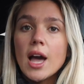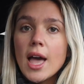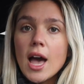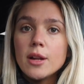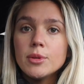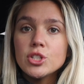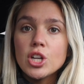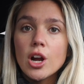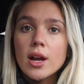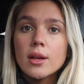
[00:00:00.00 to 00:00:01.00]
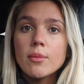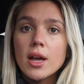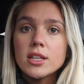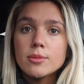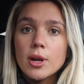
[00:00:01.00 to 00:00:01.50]
I had been sharing
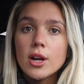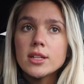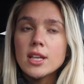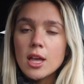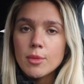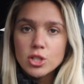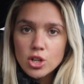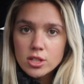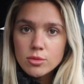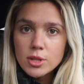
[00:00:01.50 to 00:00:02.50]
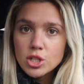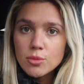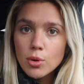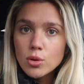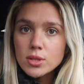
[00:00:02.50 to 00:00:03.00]
my experience and my
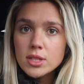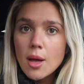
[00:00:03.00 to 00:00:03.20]
transformation posts